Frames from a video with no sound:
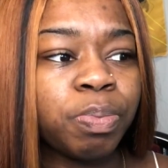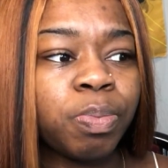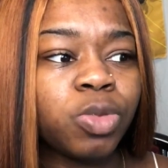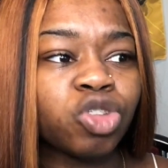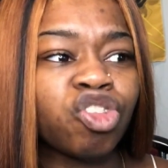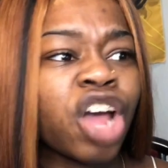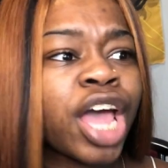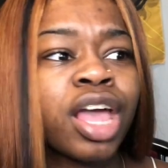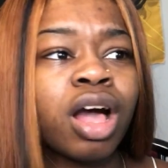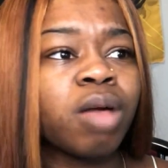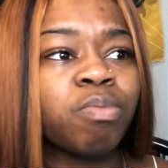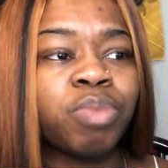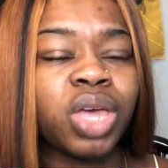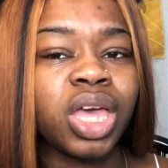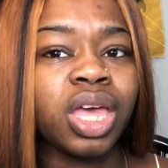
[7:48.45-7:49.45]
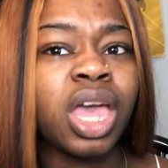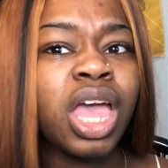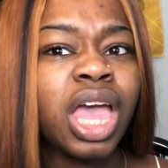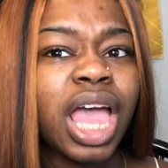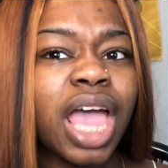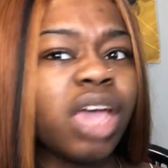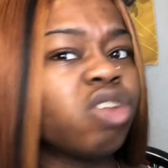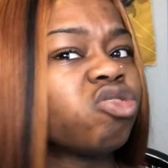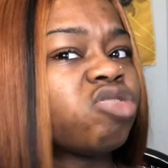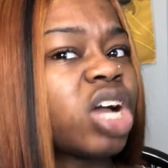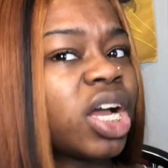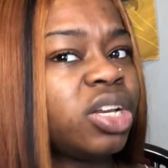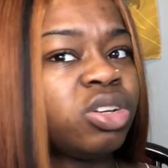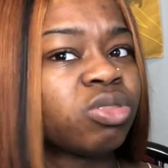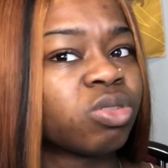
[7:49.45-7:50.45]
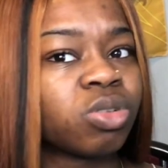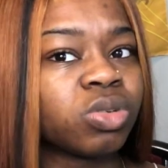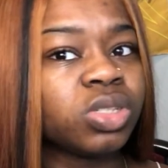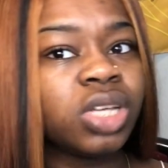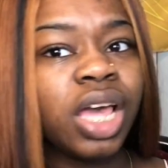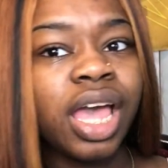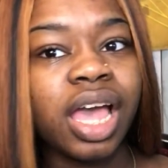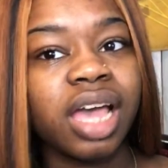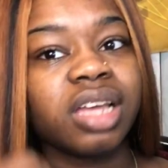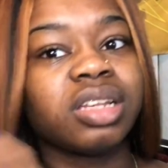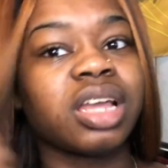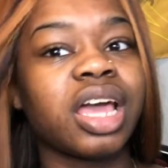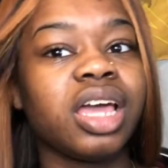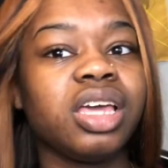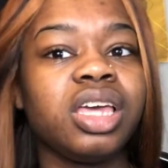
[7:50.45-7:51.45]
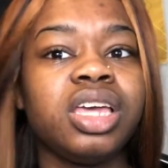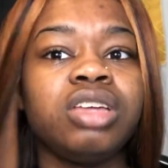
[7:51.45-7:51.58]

dry humping 8 or 9 year olds? And like,